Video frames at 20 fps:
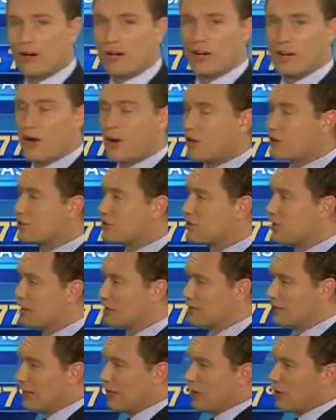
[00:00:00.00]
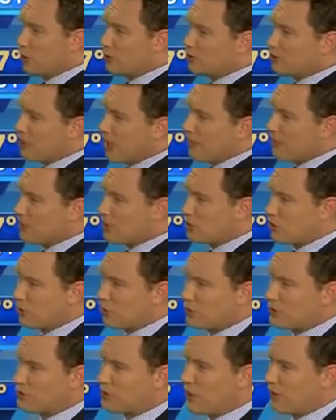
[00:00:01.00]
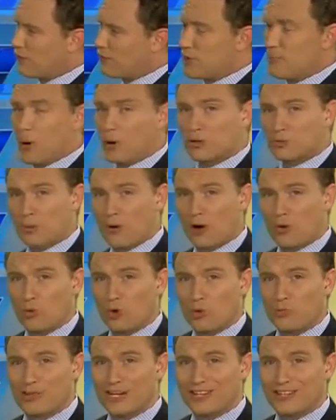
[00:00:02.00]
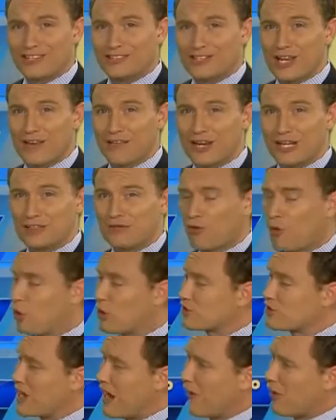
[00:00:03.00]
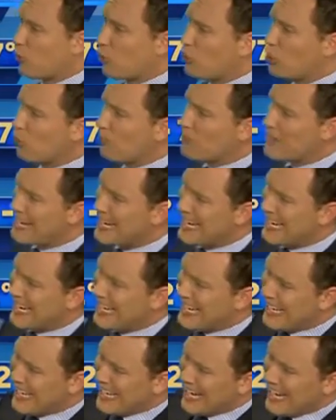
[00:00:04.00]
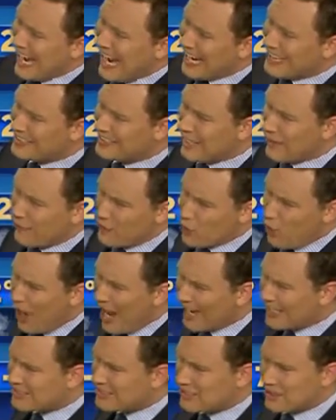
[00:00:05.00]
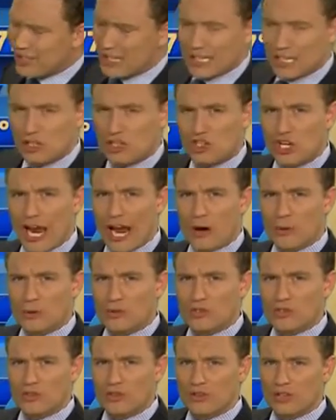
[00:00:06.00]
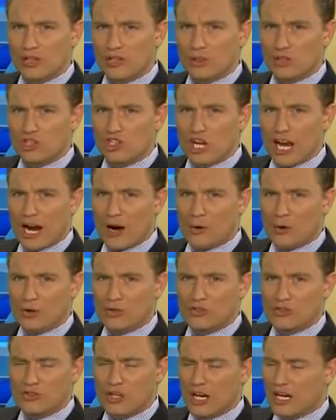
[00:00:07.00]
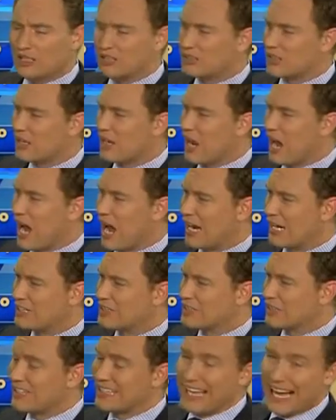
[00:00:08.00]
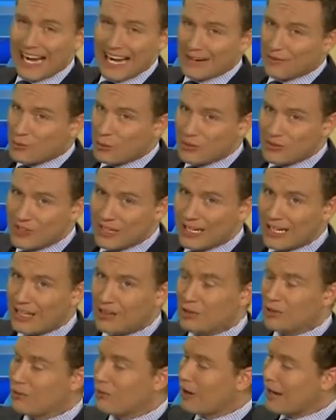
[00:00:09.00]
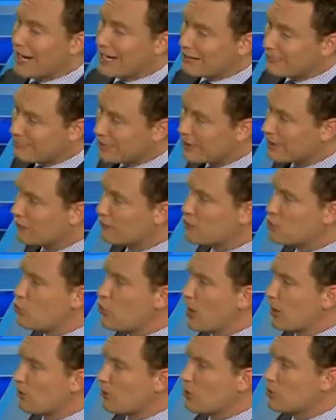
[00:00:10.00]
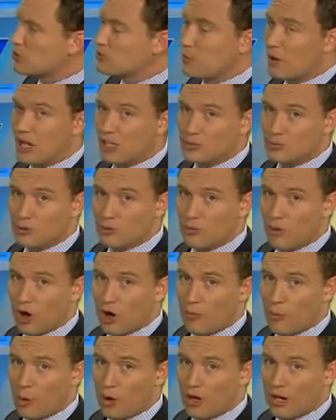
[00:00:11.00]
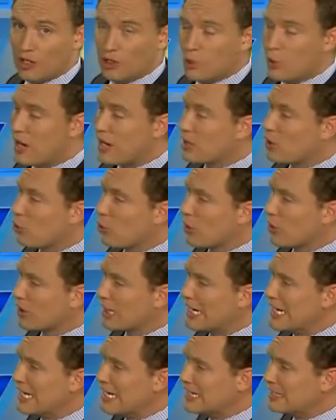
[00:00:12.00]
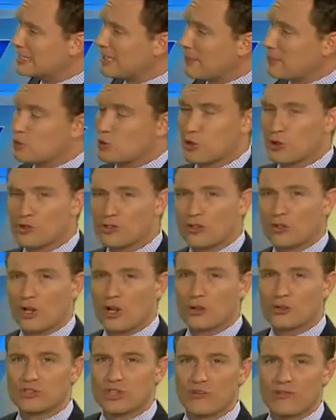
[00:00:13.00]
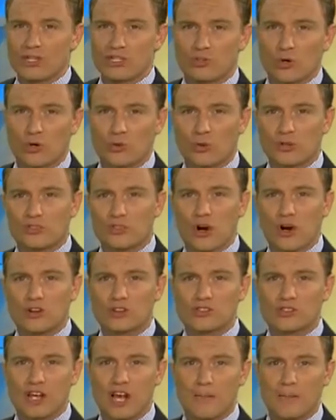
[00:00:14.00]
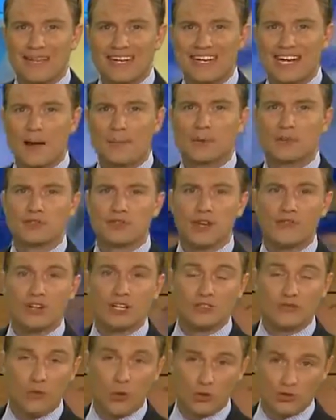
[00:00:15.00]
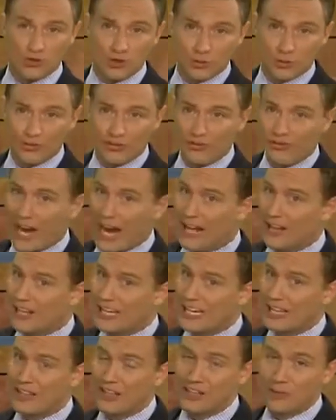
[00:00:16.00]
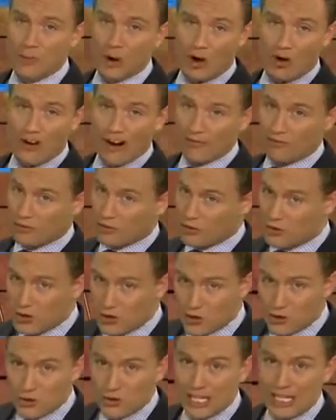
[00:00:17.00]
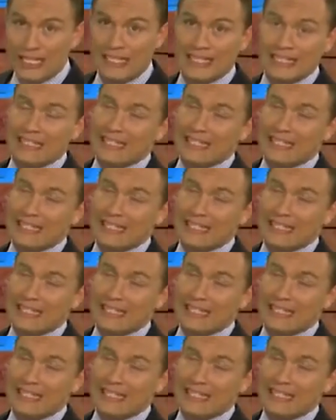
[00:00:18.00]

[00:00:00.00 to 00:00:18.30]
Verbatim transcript: going to notice that those temperatures, for the most part, will be in the 70s for us. Now, there will be, I'd say, a few isolated showers and thunder showers tonight. Not everyone's going to get the rain, but a few wet roads possible tomorrow morning on your way into work. Temperatures in the low 70s, Northwest Arkansas, mid and upper 70s for us in the River Valley, and then tomorrow afternoon.